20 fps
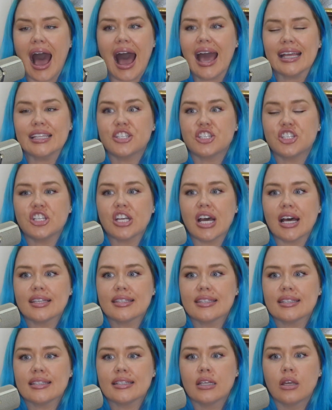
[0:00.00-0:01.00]
It's
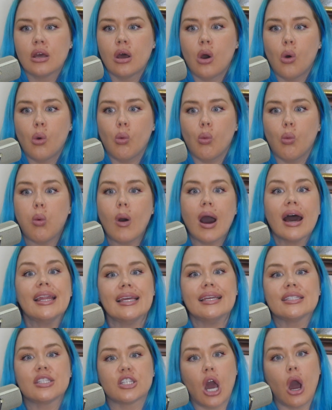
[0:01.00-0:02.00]
just, what
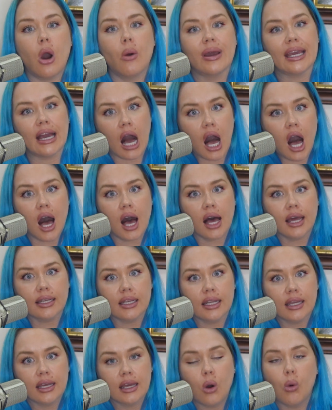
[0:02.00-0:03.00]
is going
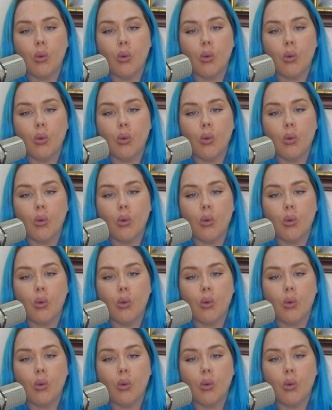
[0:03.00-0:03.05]
on?